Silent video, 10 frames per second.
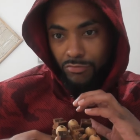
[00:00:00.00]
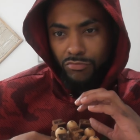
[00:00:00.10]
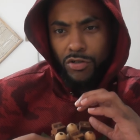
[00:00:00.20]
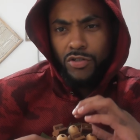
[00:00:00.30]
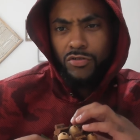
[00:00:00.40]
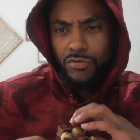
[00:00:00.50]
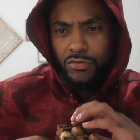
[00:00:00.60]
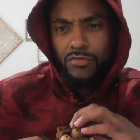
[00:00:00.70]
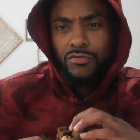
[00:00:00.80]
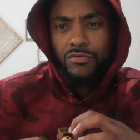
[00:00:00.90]

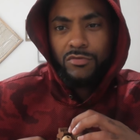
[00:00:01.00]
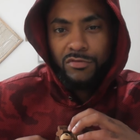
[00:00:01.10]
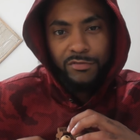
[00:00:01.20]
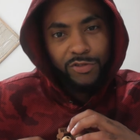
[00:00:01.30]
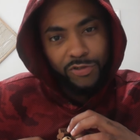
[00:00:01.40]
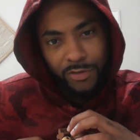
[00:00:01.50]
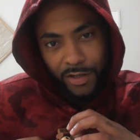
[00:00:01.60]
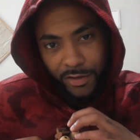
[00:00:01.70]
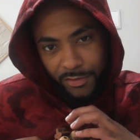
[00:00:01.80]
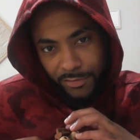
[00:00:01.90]
Muscles? What you
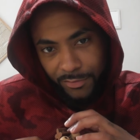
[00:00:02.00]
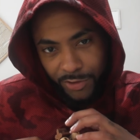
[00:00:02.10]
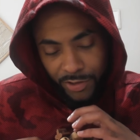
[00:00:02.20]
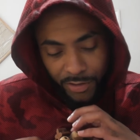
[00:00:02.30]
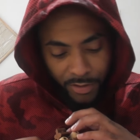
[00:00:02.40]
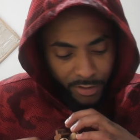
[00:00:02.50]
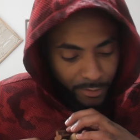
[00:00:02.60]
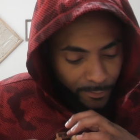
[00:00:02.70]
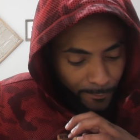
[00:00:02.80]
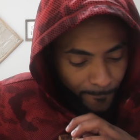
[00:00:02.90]
like? What's your thing?
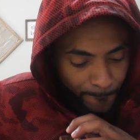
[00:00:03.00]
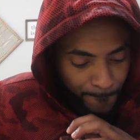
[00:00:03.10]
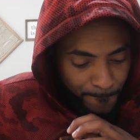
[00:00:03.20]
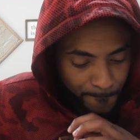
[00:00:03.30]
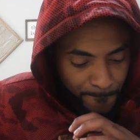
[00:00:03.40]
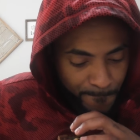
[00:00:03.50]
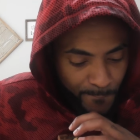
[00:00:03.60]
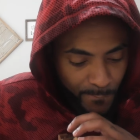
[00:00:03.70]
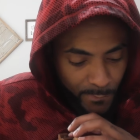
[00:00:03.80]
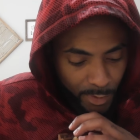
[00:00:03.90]

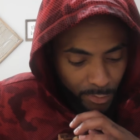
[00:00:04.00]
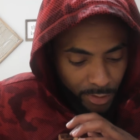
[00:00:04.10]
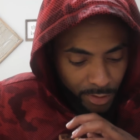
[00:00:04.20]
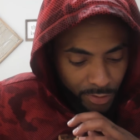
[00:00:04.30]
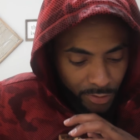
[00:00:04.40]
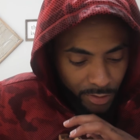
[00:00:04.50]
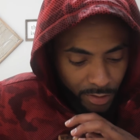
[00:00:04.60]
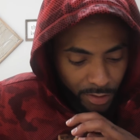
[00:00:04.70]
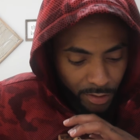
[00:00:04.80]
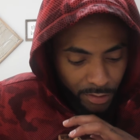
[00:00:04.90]
What is your
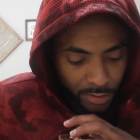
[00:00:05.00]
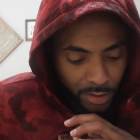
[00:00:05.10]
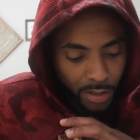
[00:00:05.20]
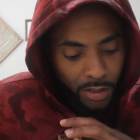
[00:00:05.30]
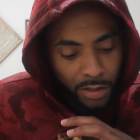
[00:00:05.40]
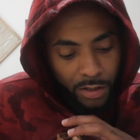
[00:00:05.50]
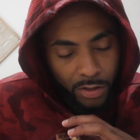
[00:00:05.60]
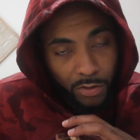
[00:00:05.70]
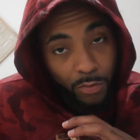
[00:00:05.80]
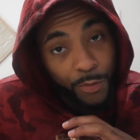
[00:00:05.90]
thing?
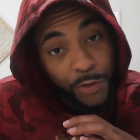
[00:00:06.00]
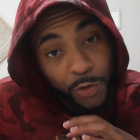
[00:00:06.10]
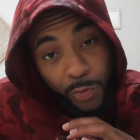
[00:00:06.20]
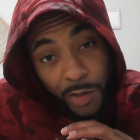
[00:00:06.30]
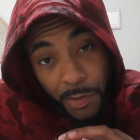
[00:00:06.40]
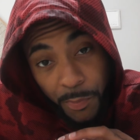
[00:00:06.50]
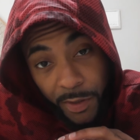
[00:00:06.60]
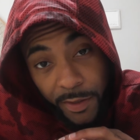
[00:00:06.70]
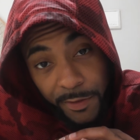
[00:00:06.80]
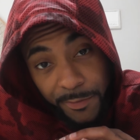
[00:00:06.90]
What do you wear to
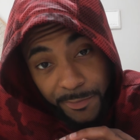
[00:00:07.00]
bed?